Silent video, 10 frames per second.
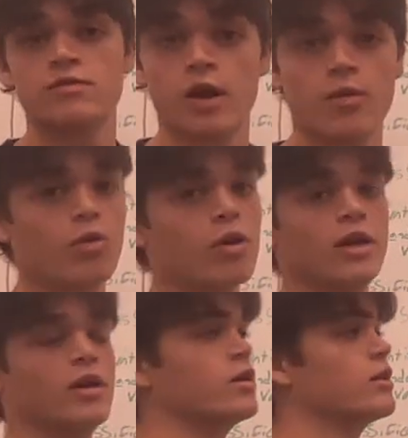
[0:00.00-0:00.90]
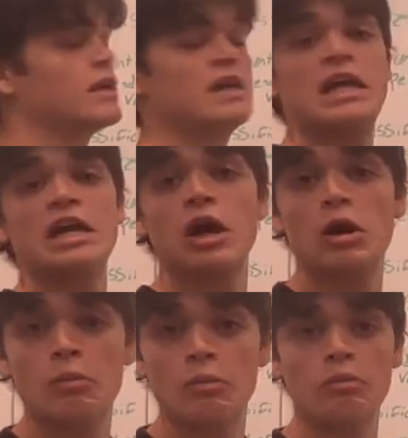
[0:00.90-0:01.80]
variable. It can, like,
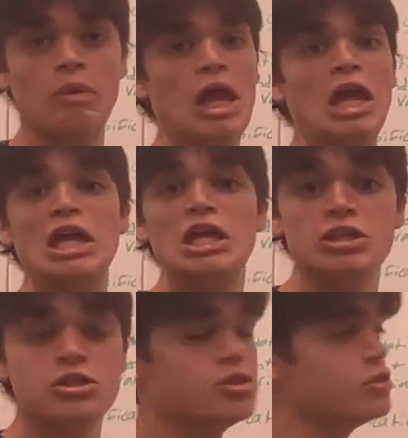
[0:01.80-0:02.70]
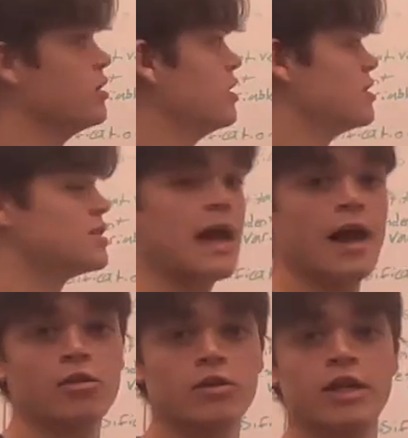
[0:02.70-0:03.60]
income, age,
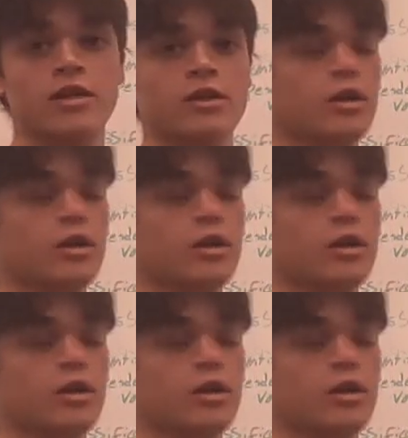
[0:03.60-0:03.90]
salary,